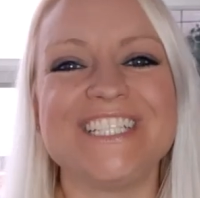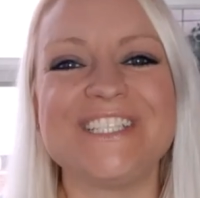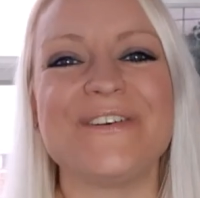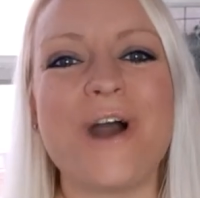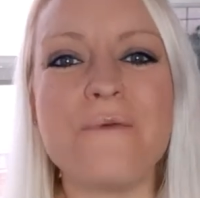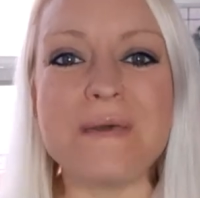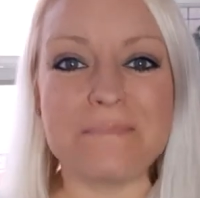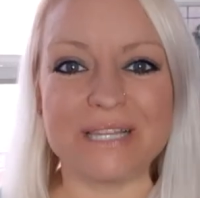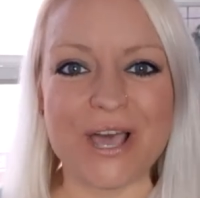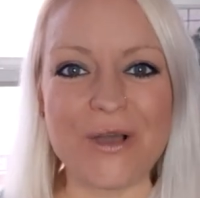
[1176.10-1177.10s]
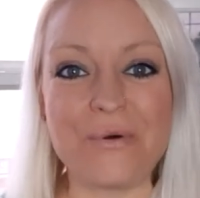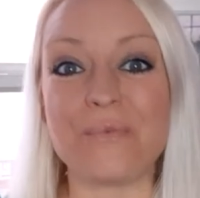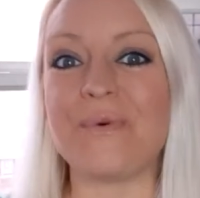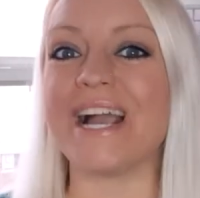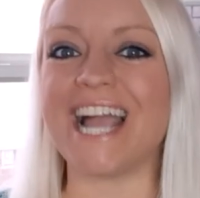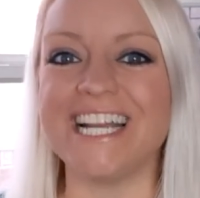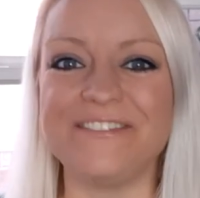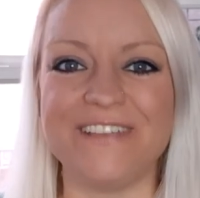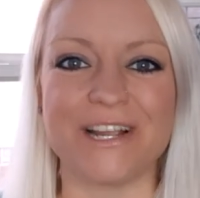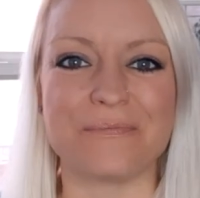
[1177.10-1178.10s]
So comment below what kind
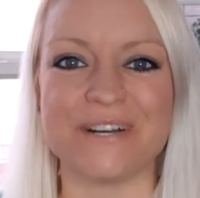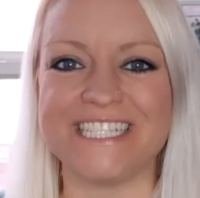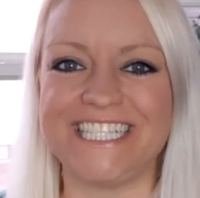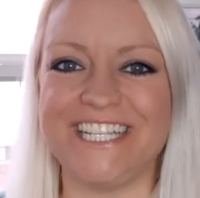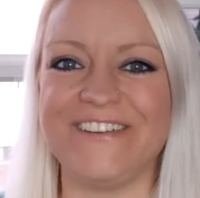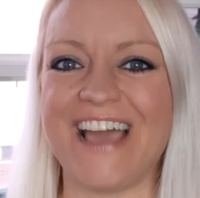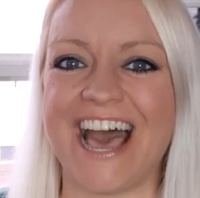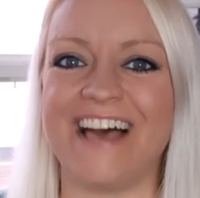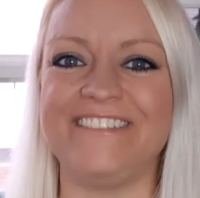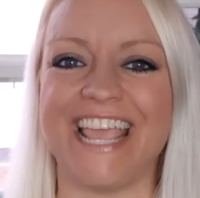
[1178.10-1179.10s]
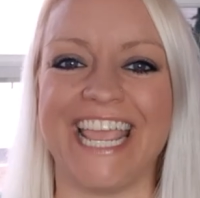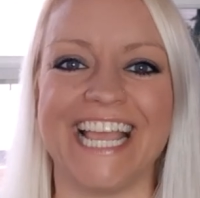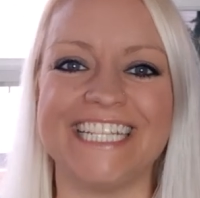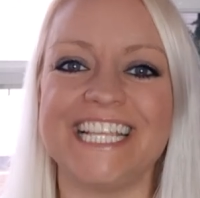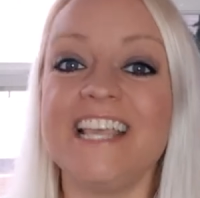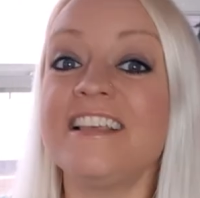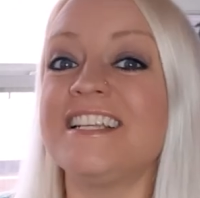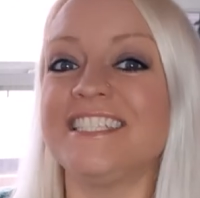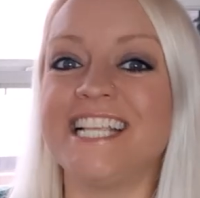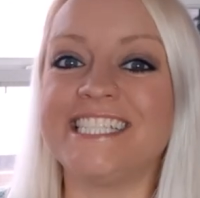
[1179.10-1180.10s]
of fingerprints do you have and
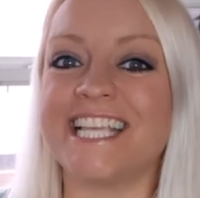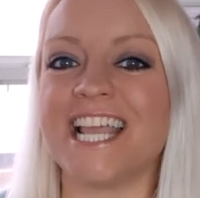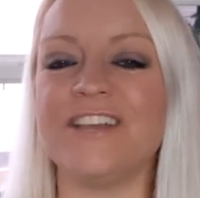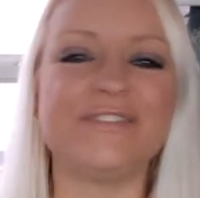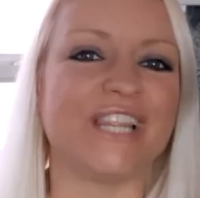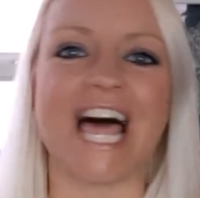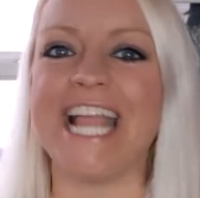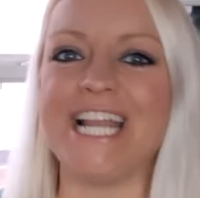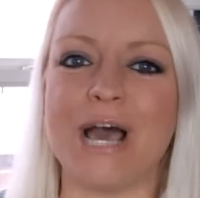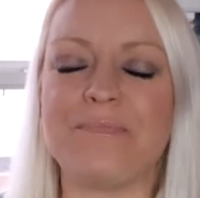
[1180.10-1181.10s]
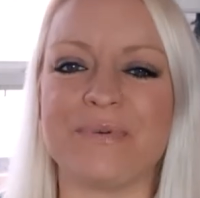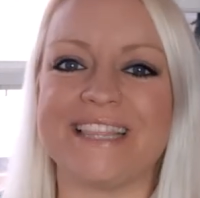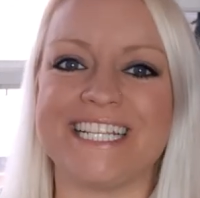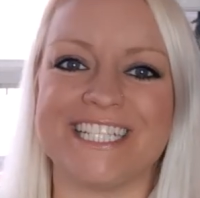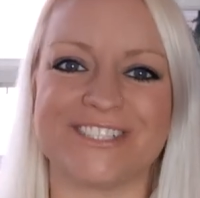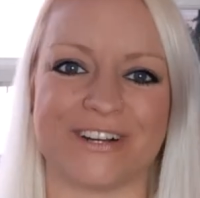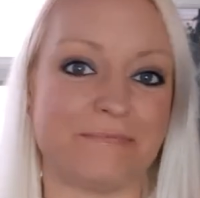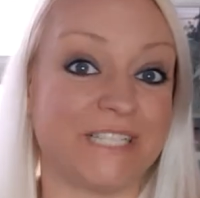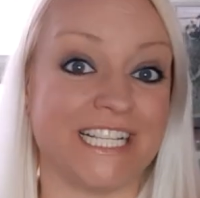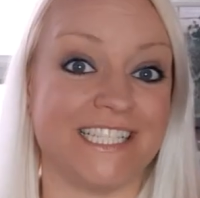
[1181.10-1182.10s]
does it kind of line up with the
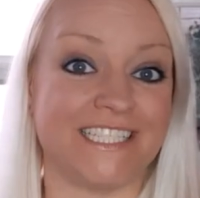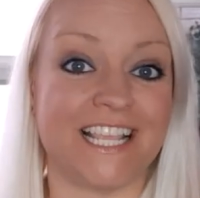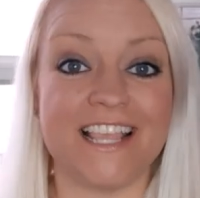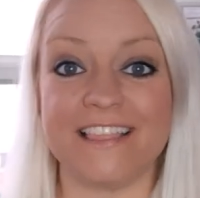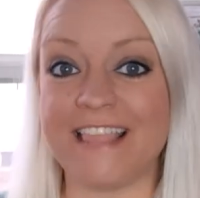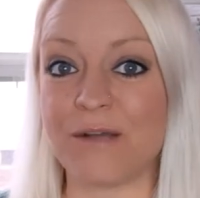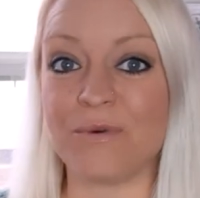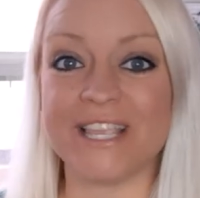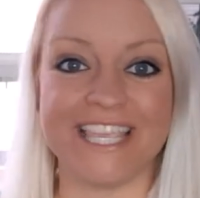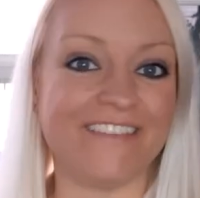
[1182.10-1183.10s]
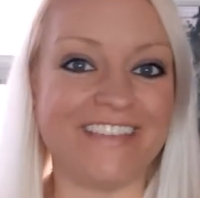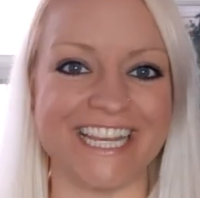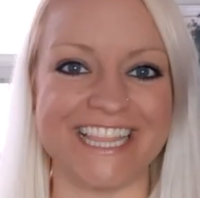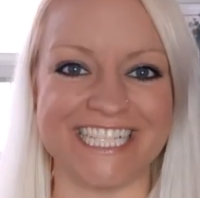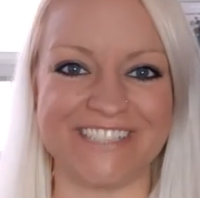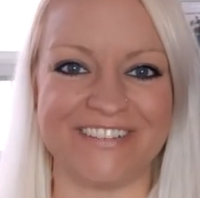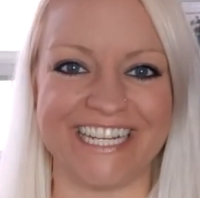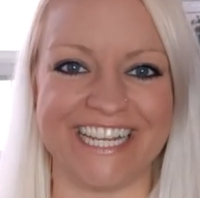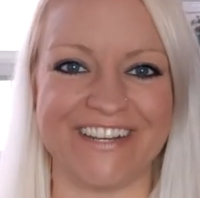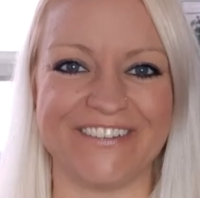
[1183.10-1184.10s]
descriptions that were given in this
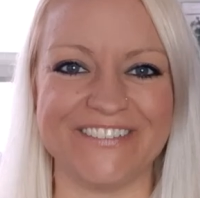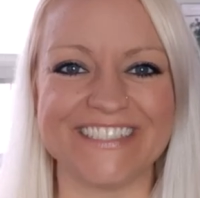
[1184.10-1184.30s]
video?